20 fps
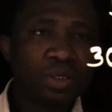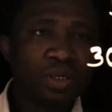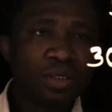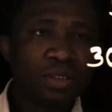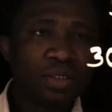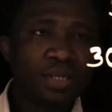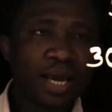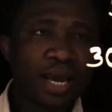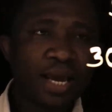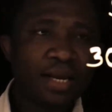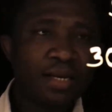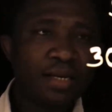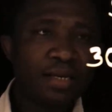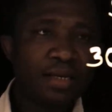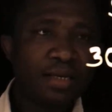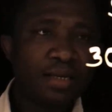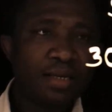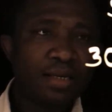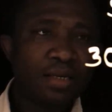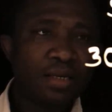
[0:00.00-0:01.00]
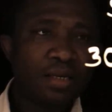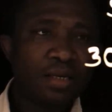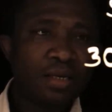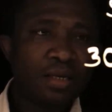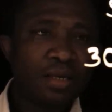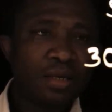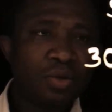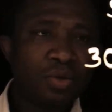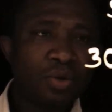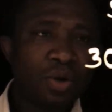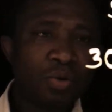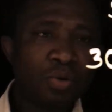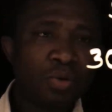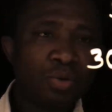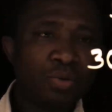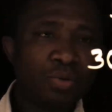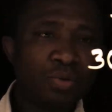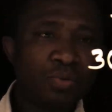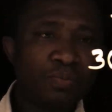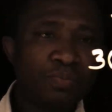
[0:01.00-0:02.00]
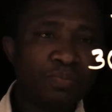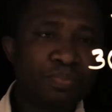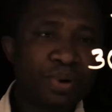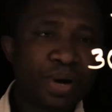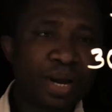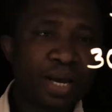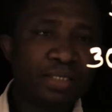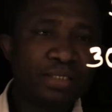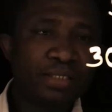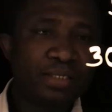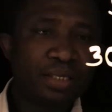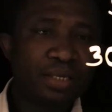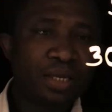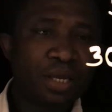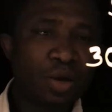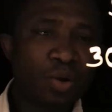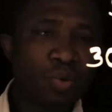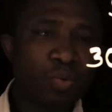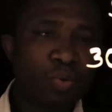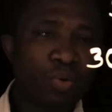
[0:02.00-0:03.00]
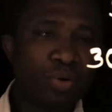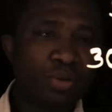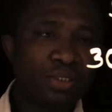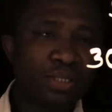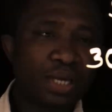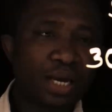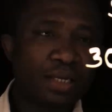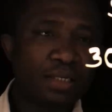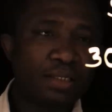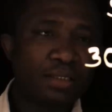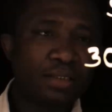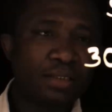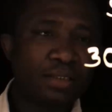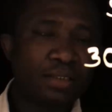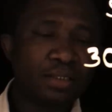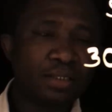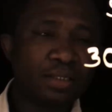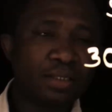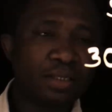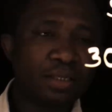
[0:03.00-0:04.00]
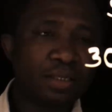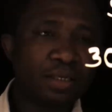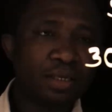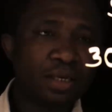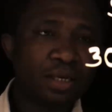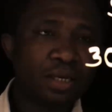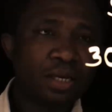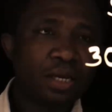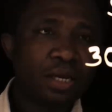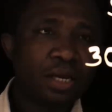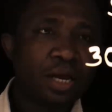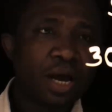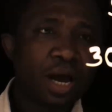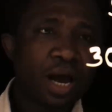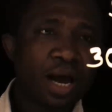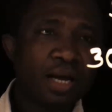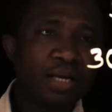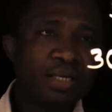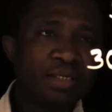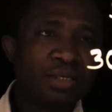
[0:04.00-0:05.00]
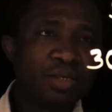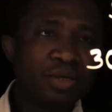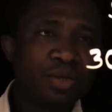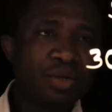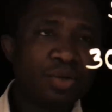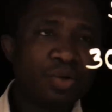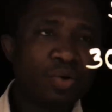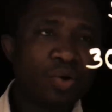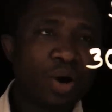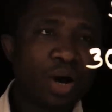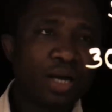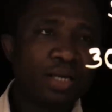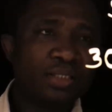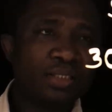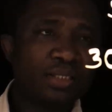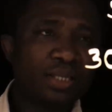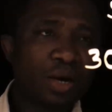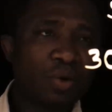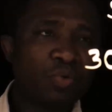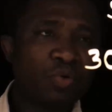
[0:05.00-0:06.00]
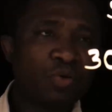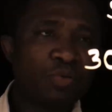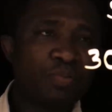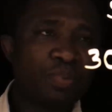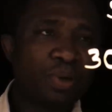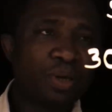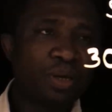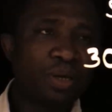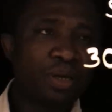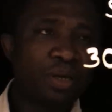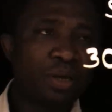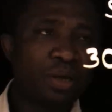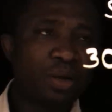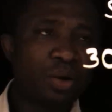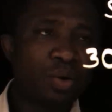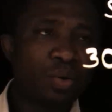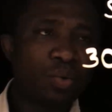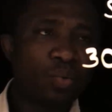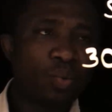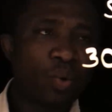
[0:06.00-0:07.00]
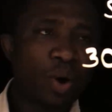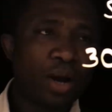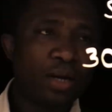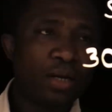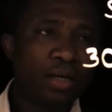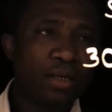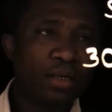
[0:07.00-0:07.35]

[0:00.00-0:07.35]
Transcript: Then you're going to press the equal sign, and your answer will be 1.